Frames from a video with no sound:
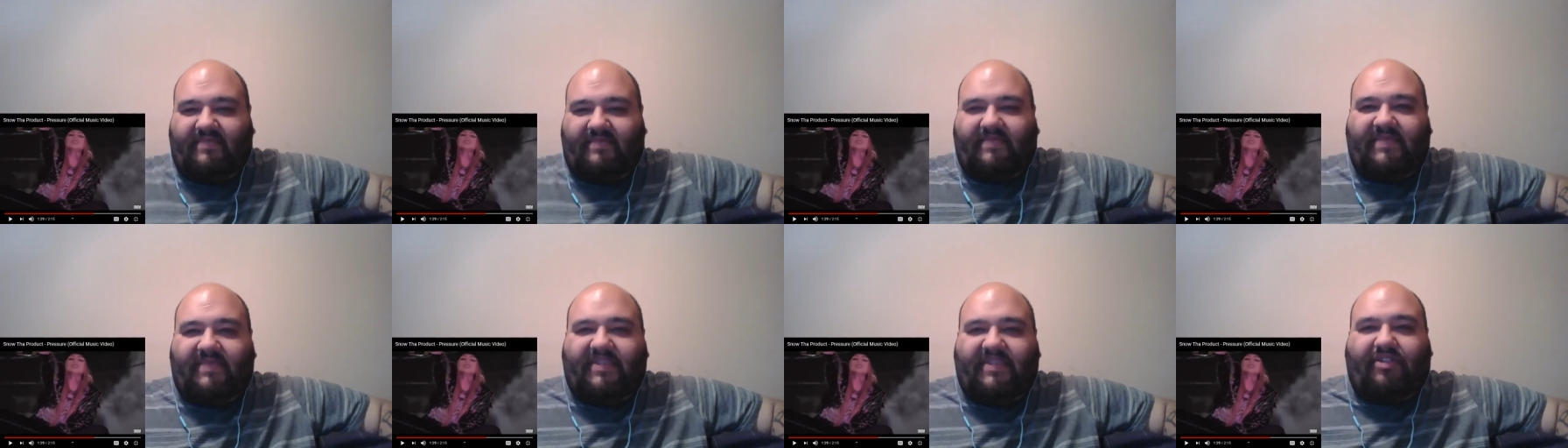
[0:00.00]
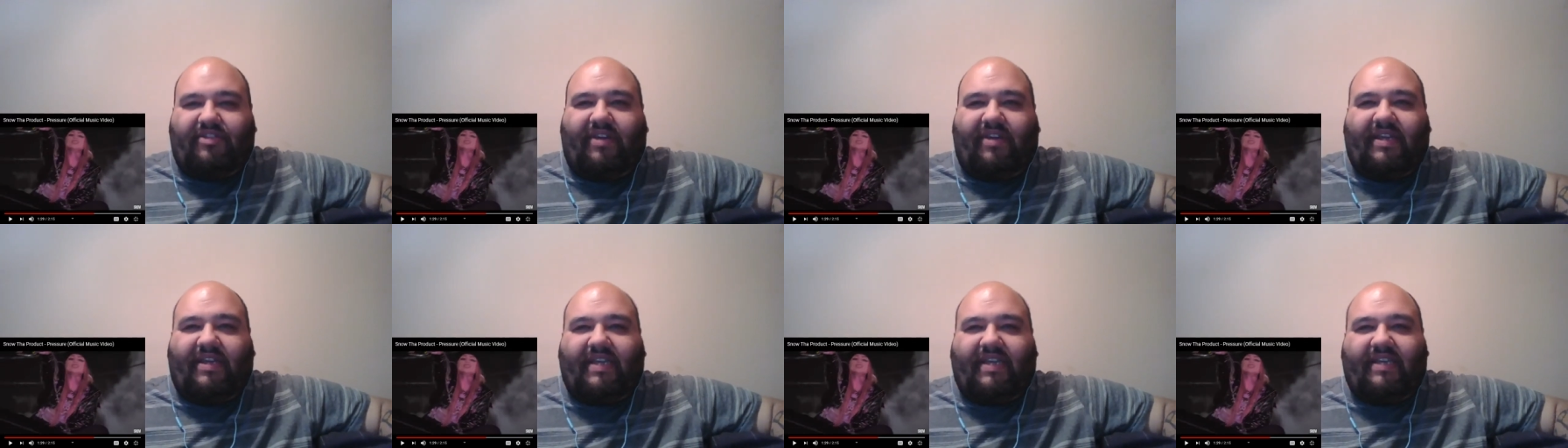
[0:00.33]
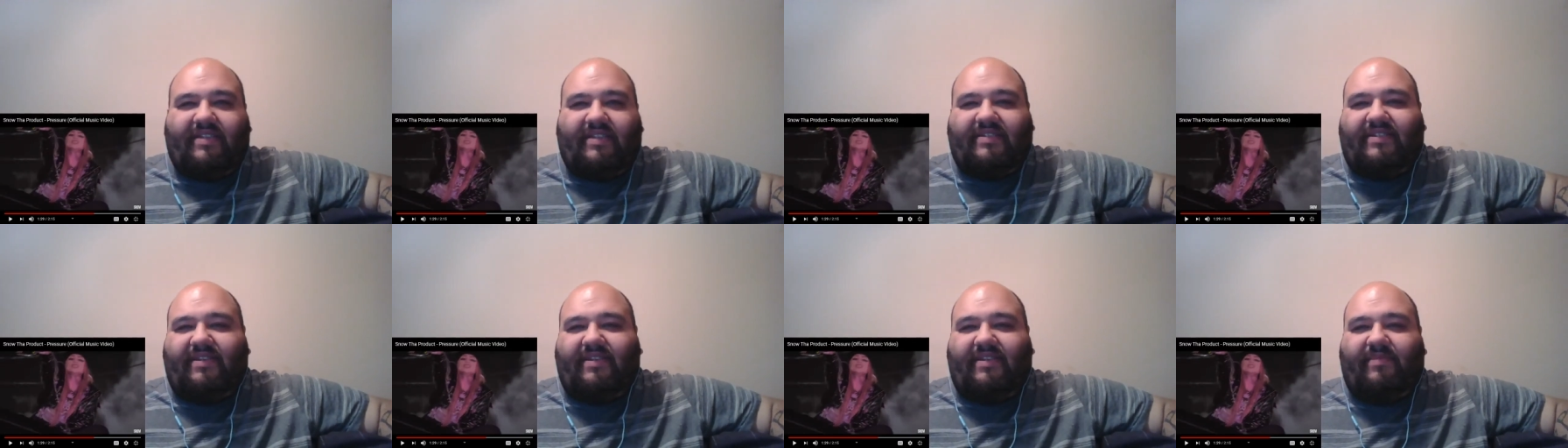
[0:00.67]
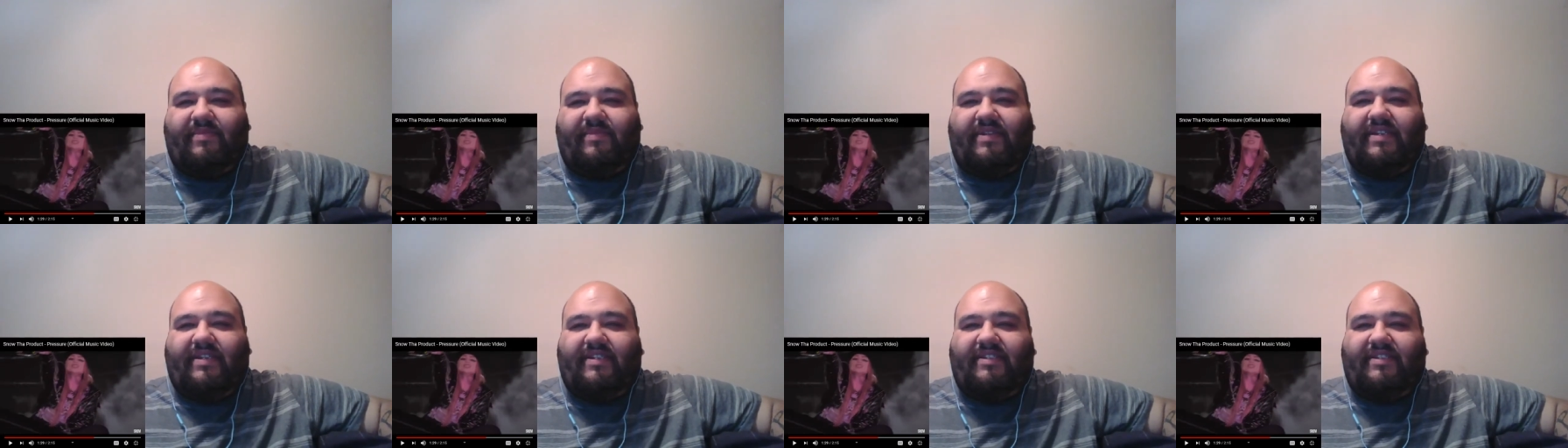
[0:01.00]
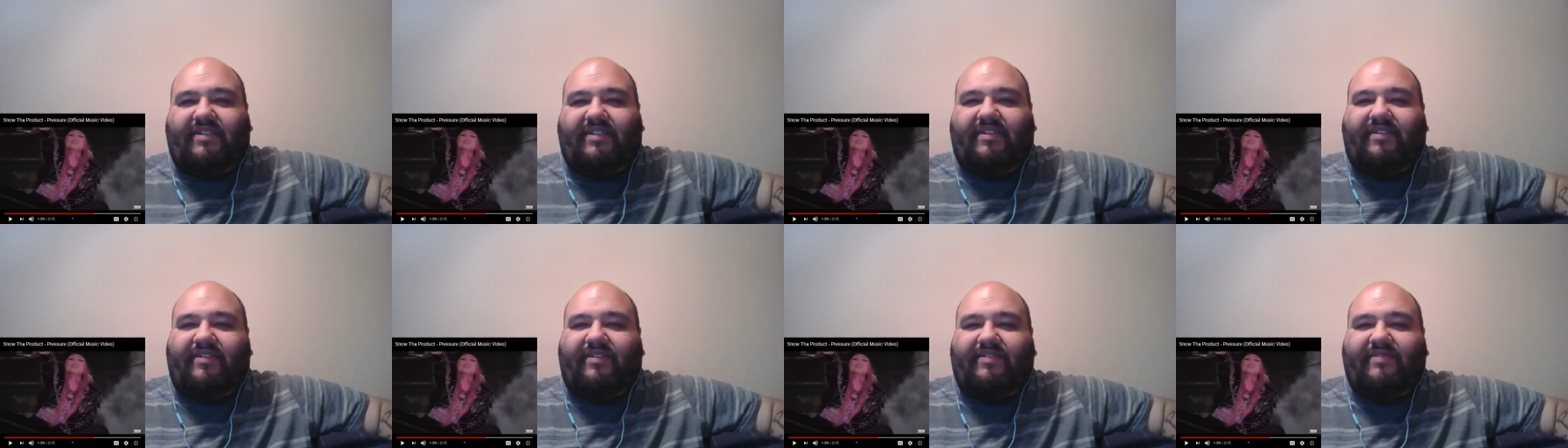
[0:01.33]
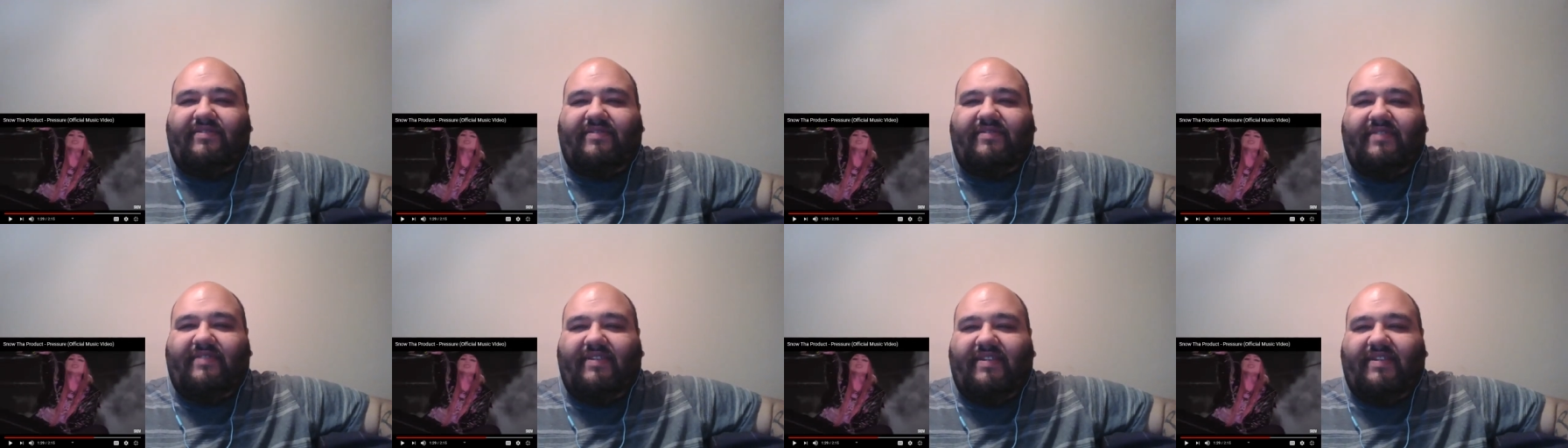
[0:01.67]
So I guess somebody she knew,
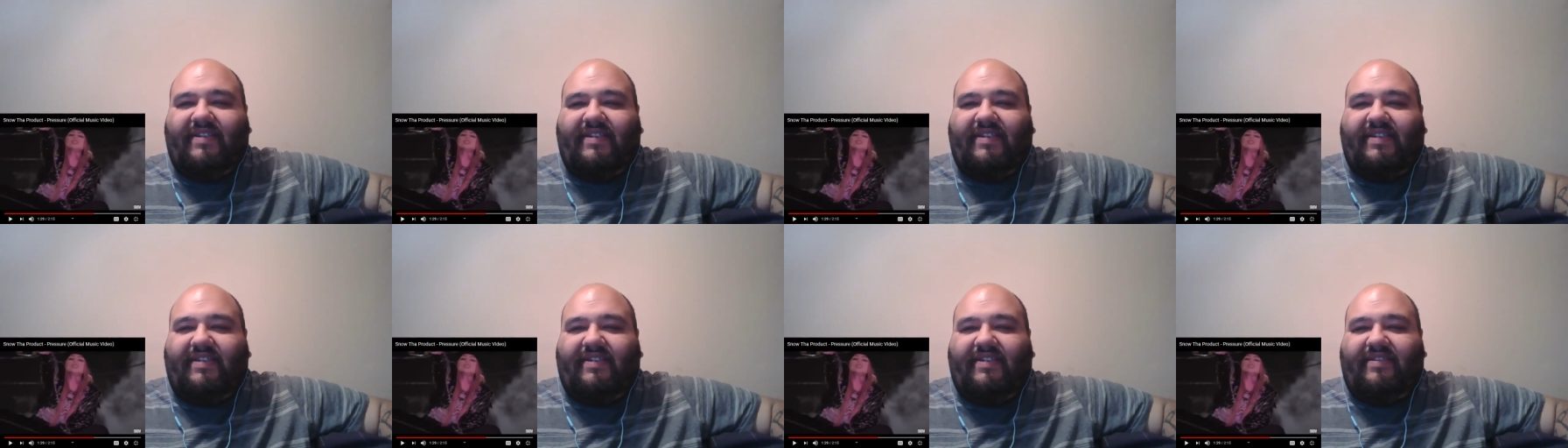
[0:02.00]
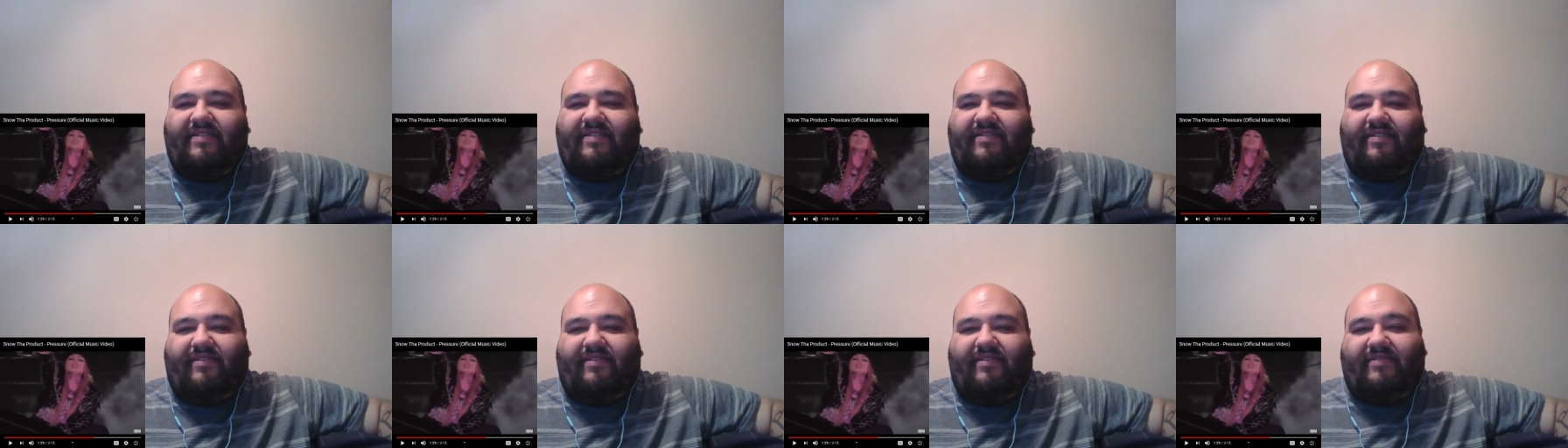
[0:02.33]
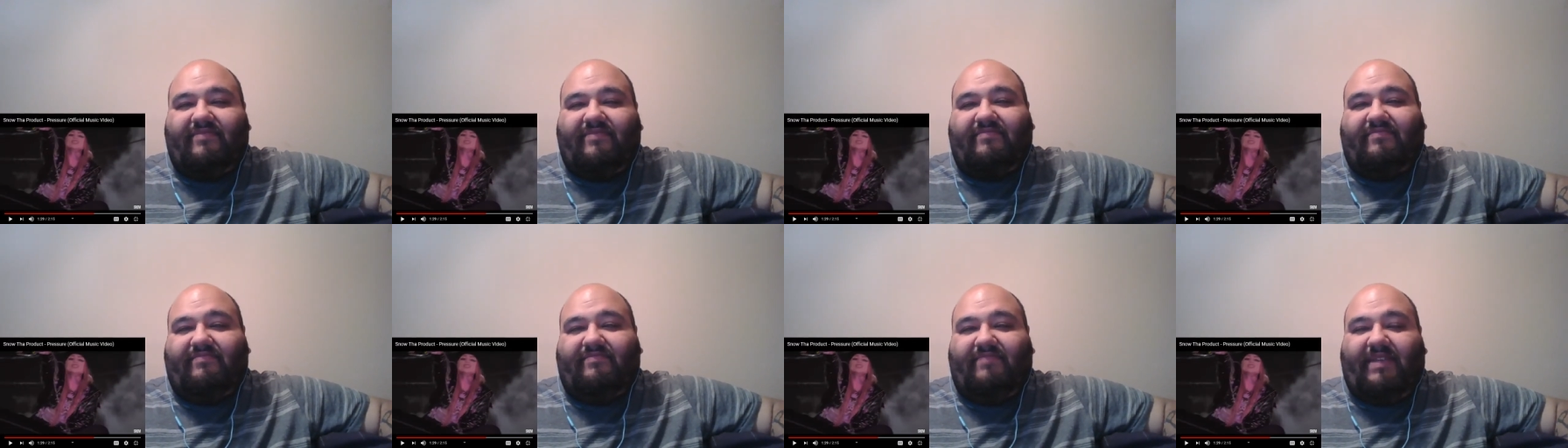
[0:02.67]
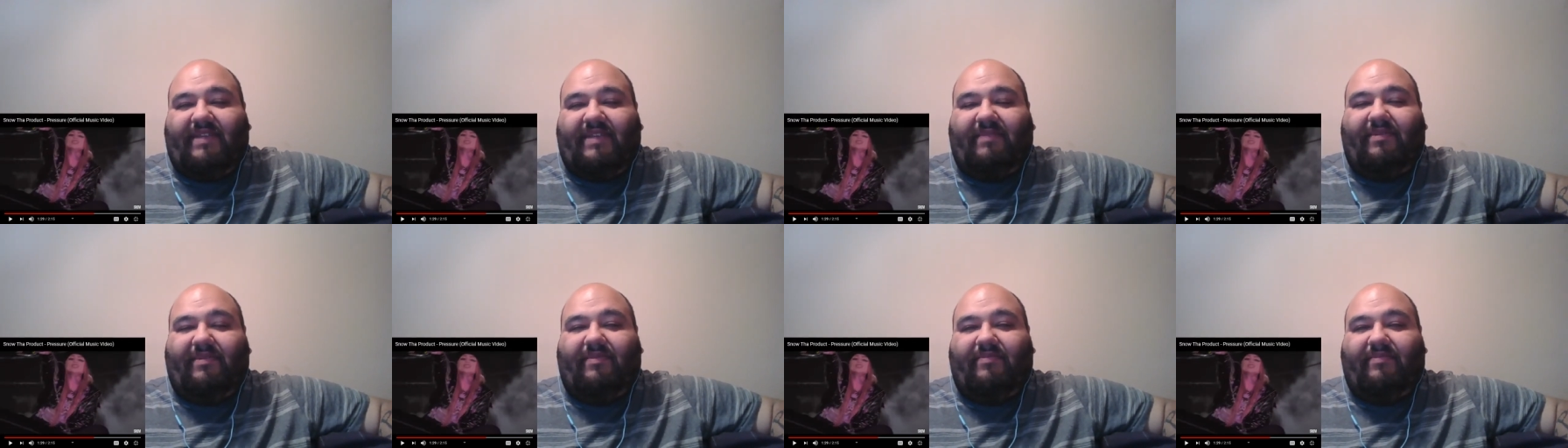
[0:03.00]
or maybe